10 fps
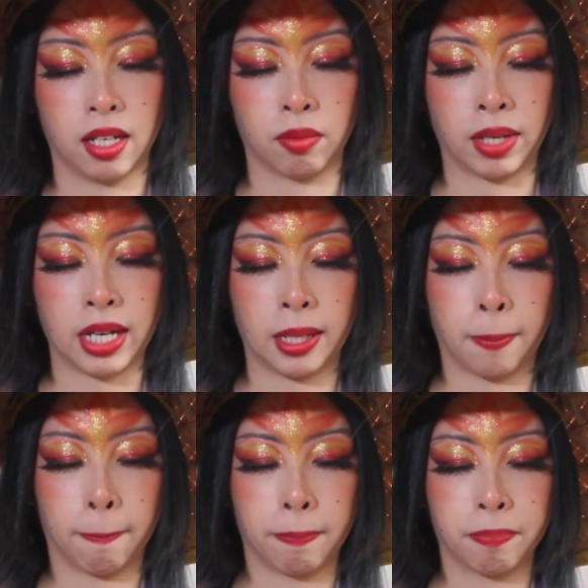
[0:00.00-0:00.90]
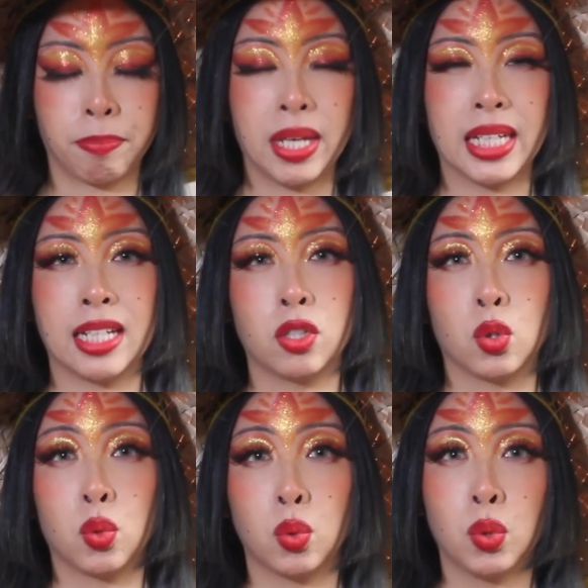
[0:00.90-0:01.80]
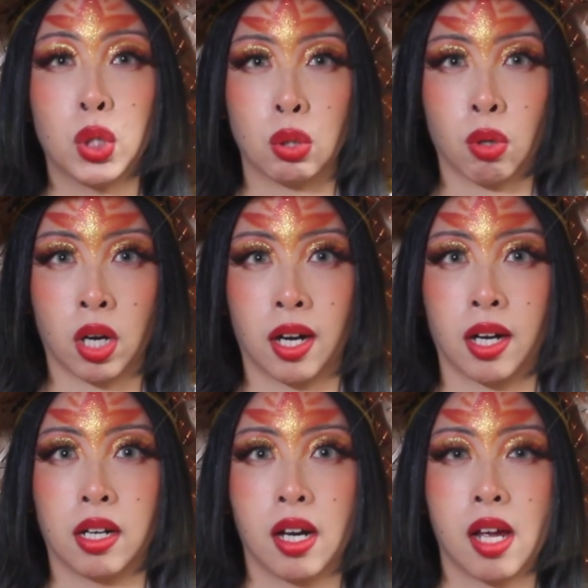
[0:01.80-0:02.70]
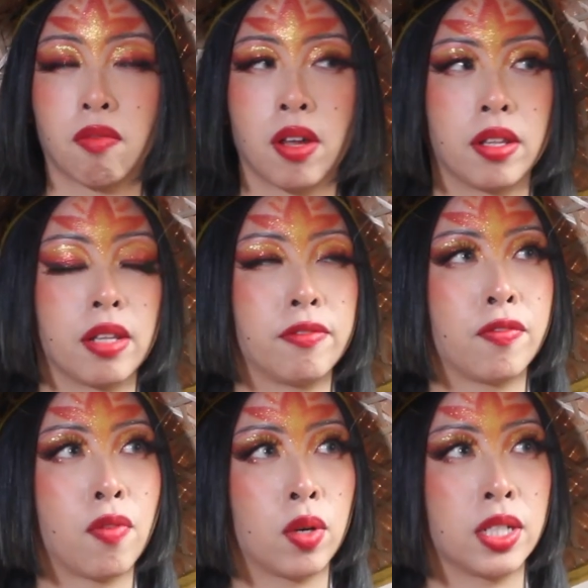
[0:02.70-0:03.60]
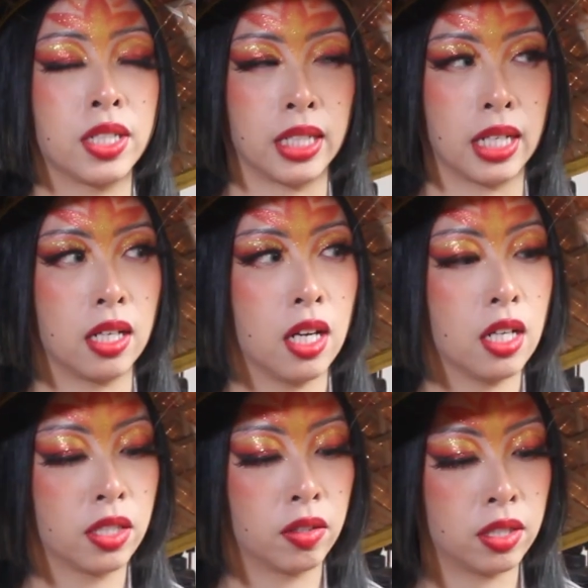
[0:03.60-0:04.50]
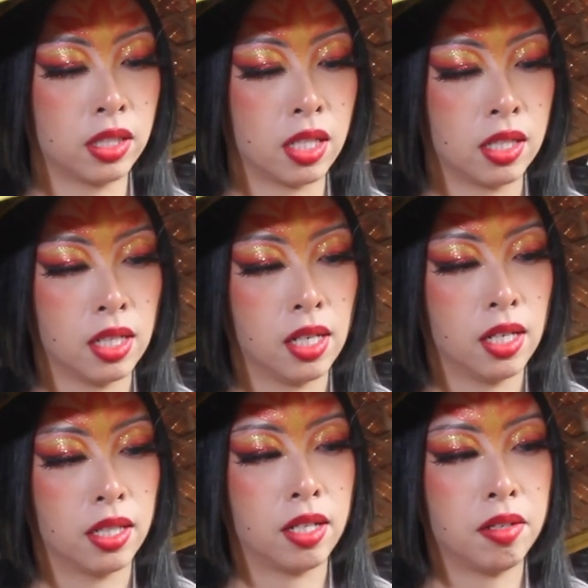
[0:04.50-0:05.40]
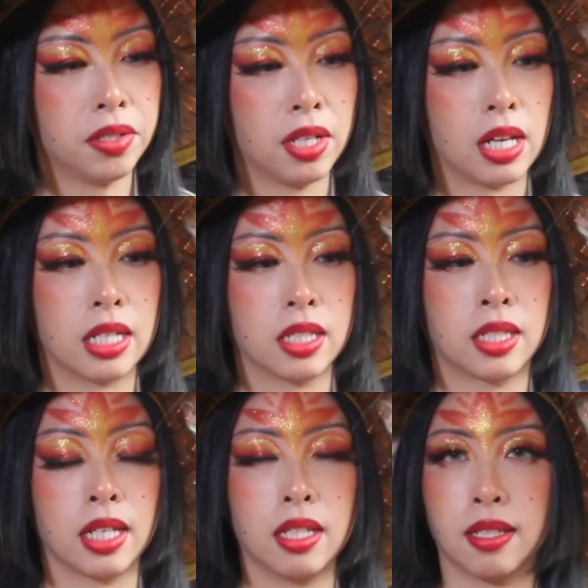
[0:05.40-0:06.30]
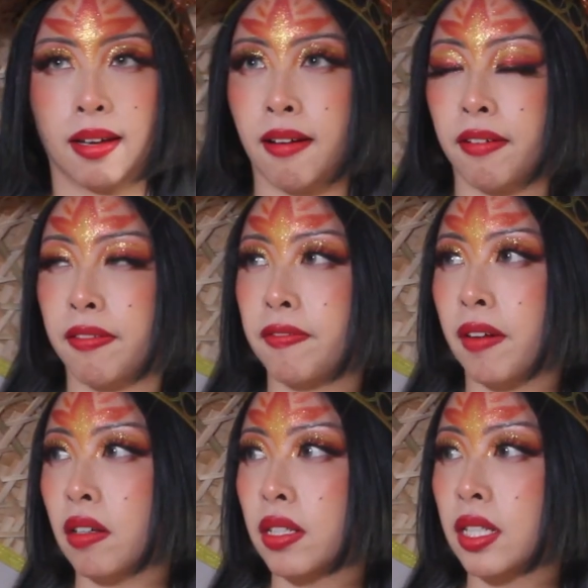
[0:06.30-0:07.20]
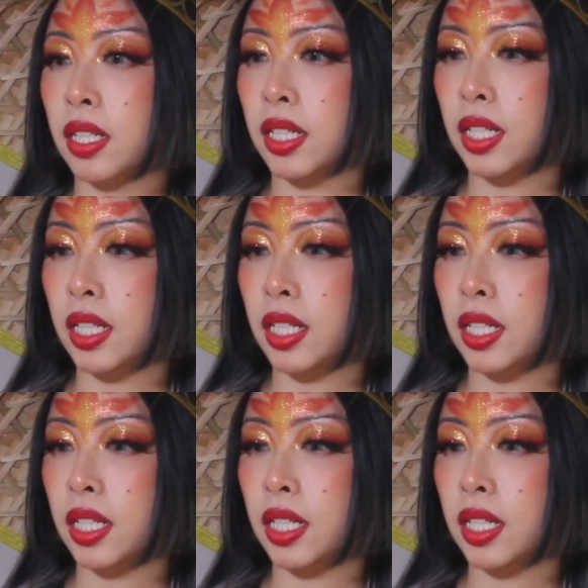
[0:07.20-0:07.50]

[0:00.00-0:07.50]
right? Make it into who you are rather than forcing it. So there's a sense of falsehood